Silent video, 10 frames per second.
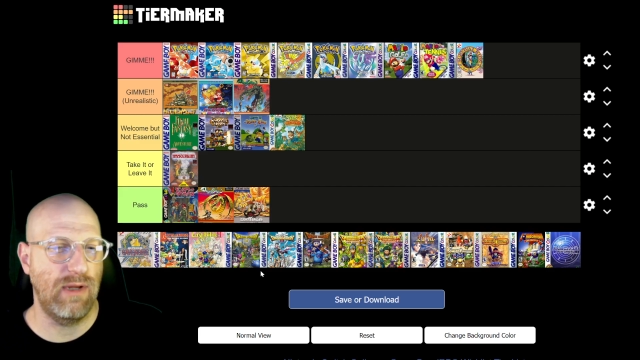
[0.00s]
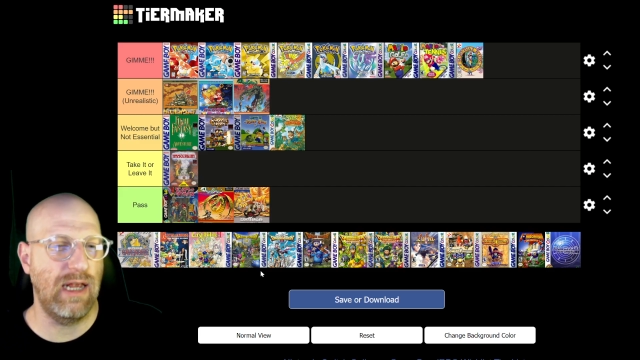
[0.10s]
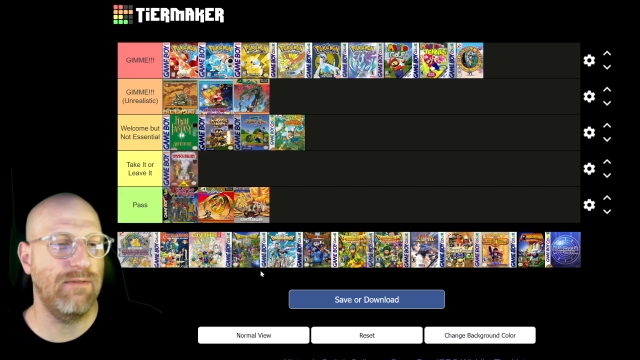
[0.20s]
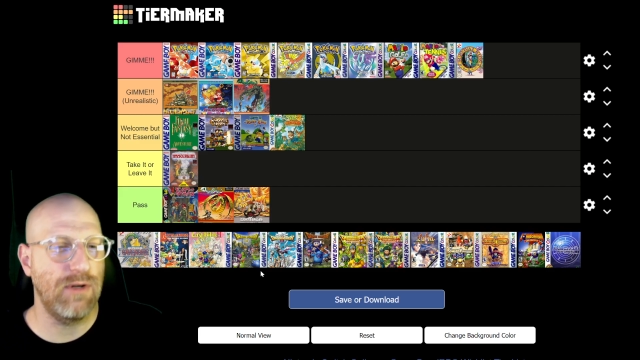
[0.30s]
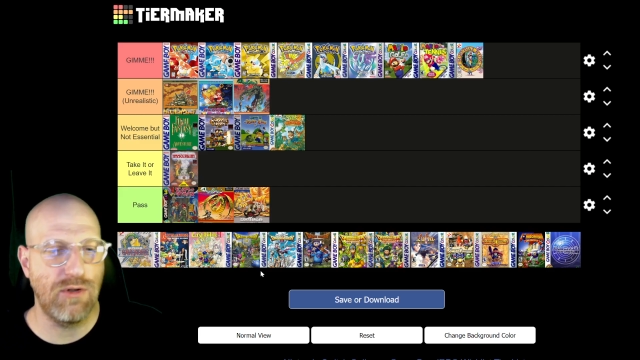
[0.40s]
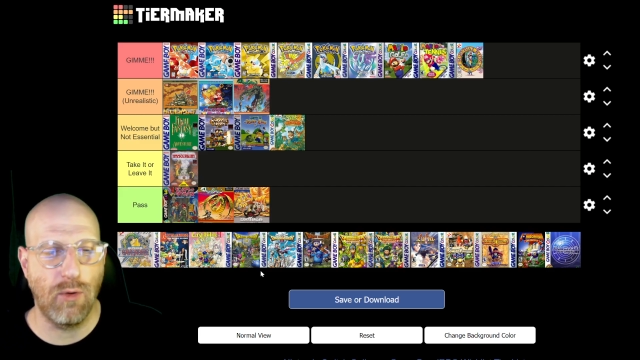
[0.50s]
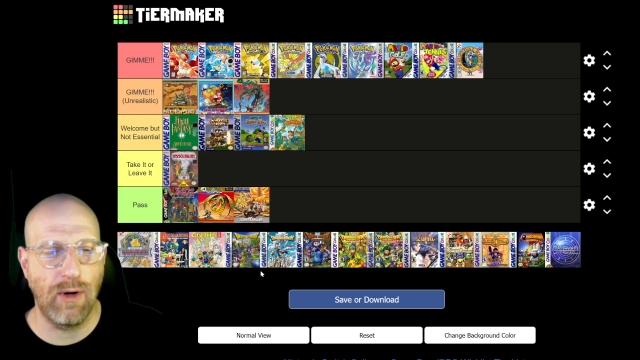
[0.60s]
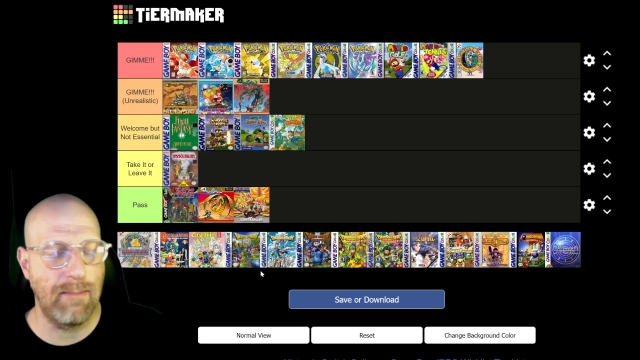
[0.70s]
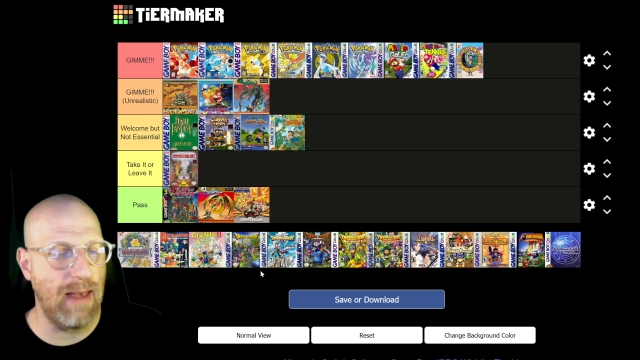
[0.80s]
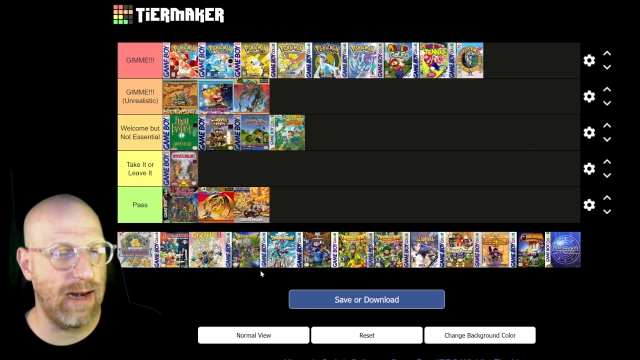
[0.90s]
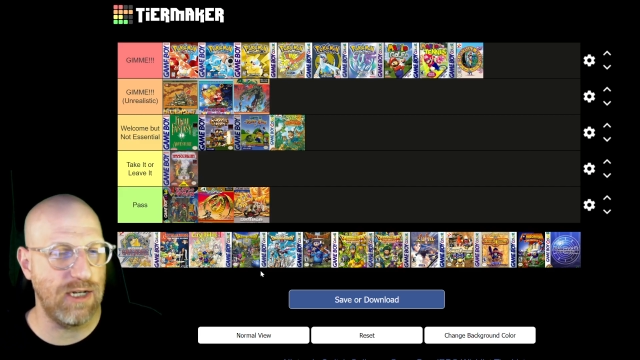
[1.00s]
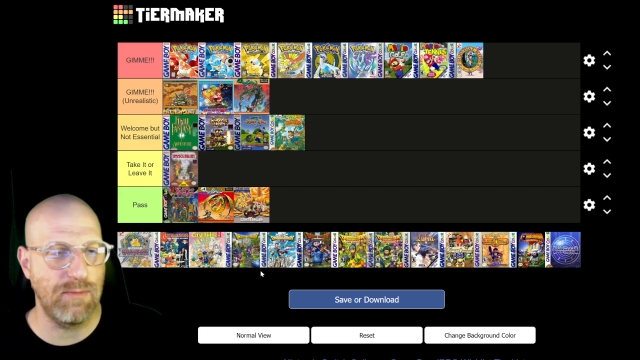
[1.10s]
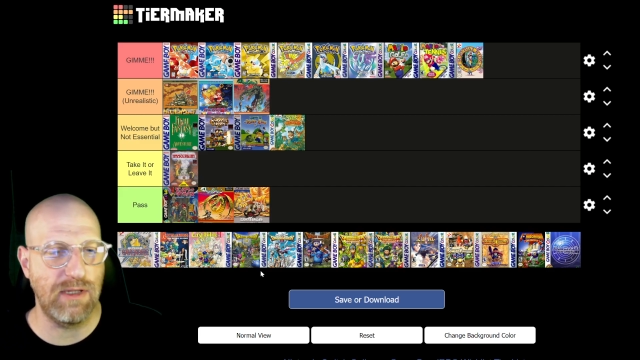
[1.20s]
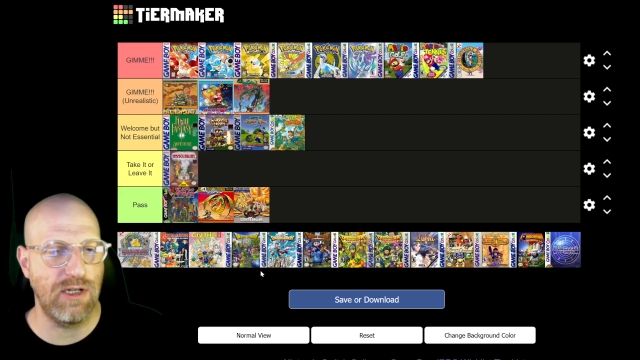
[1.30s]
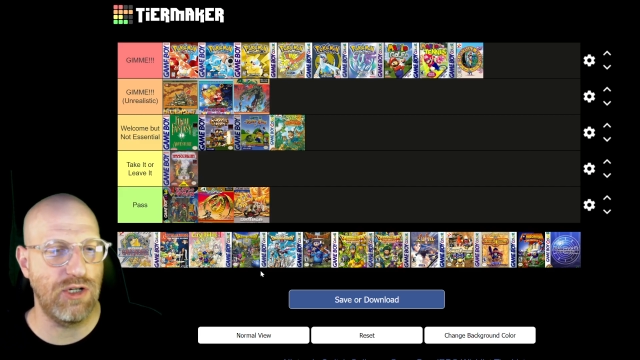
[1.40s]
inventory
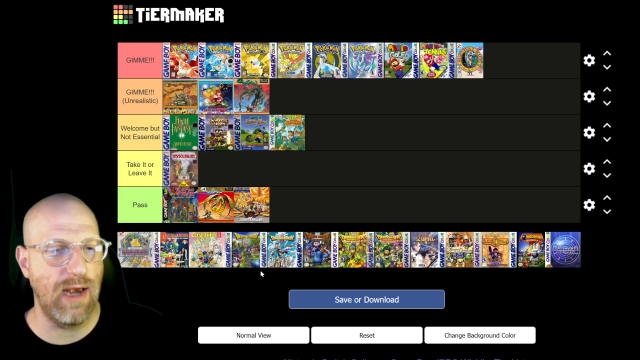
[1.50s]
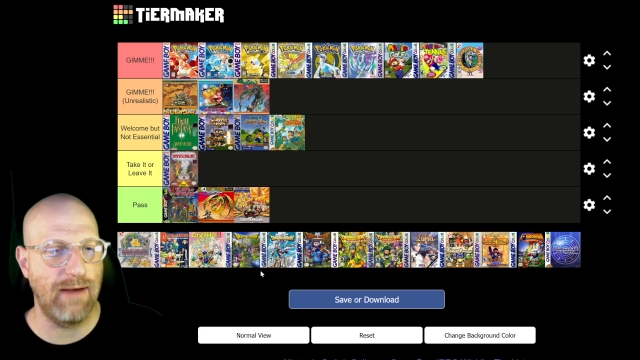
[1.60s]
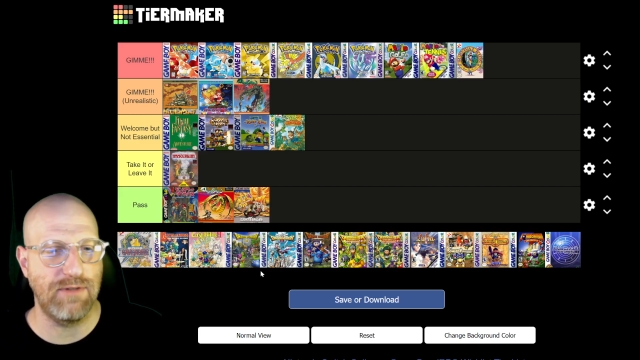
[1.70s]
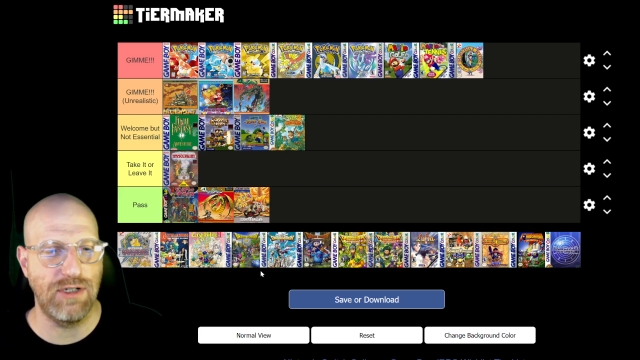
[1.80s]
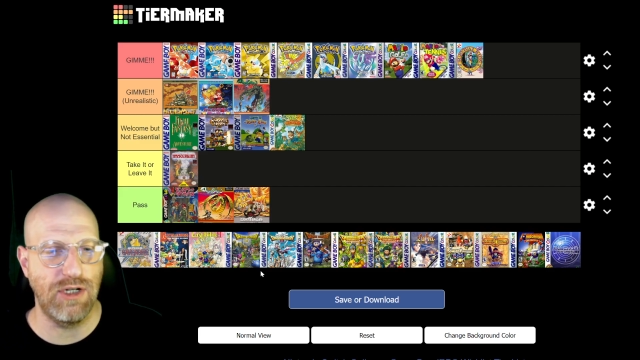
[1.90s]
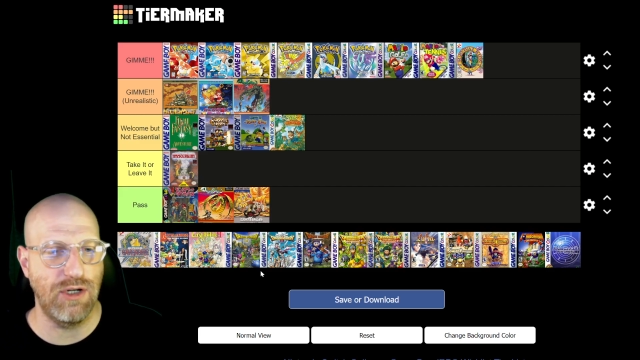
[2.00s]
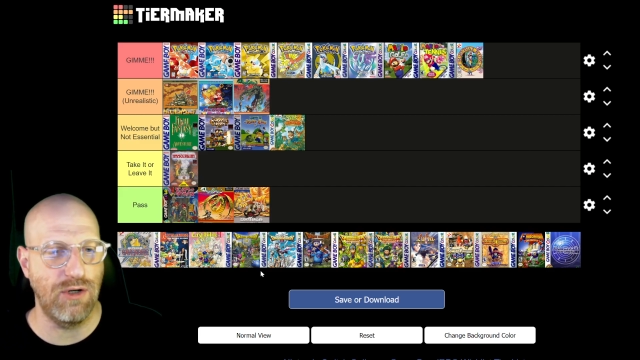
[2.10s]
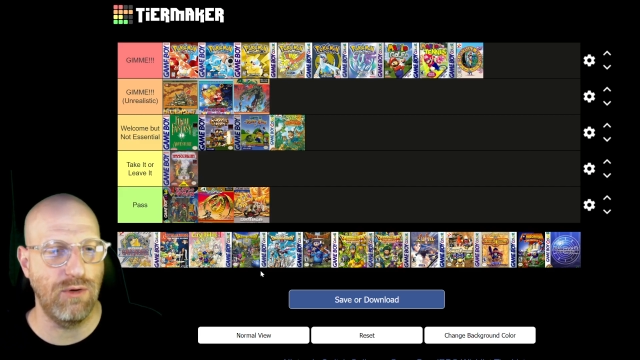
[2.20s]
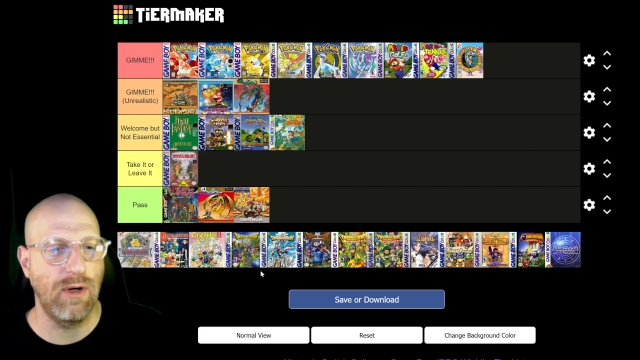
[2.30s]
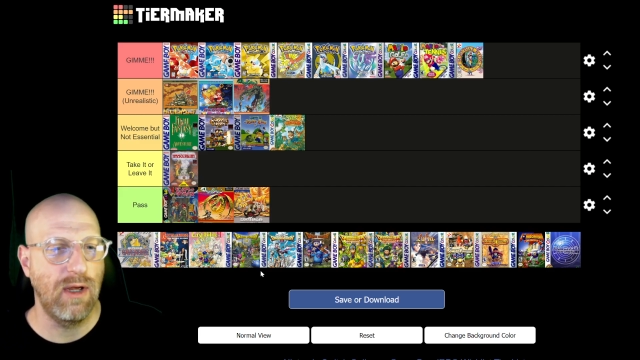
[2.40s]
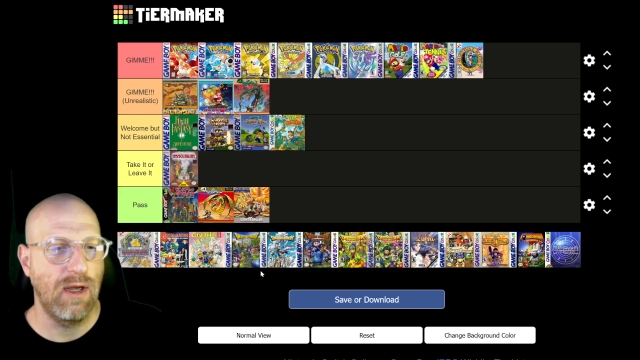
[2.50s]
management that you have to do.